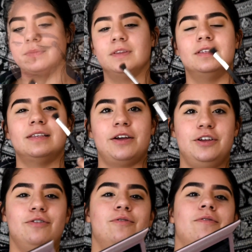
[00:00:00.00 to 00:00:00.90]
This is how
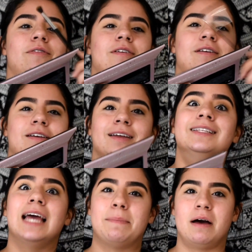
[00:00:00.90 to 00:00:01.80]
you
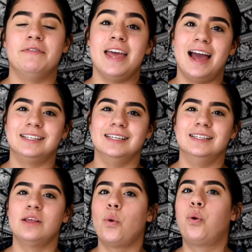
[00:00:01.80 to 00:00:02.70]
tap off the
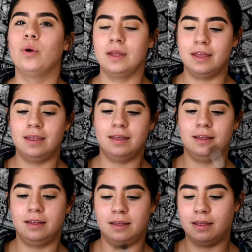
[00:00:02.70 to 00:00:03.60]
X's.
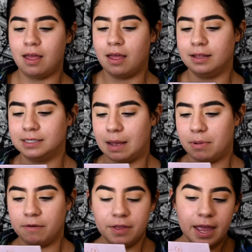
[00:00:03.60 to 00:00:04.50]
Tap
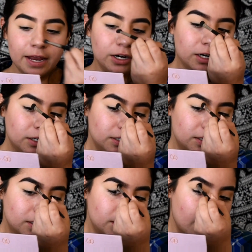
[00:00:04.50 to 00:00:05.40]
off the
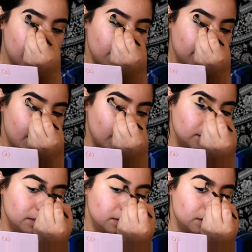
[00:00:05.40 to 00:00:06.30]
haters. Tap off the
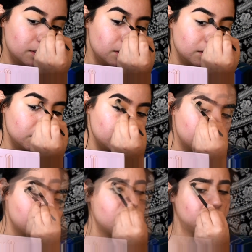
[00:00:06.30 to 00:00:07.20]
X's. You
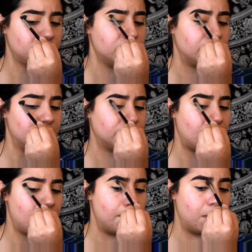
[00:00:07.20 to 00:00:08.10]
know, when you're trying to get
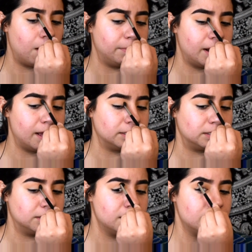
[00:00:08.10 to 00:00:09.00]
that poppin'
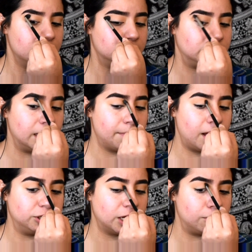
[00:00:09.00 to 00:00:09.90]
ass, same
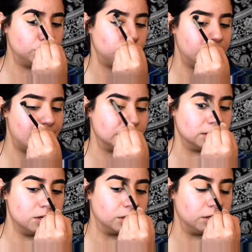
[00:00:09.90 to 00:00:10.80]
eyeshadow, twin ass
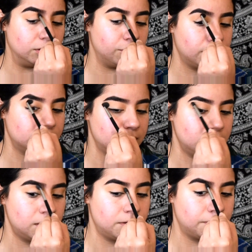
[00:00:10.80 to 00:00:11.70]
look. You know what I'm saying?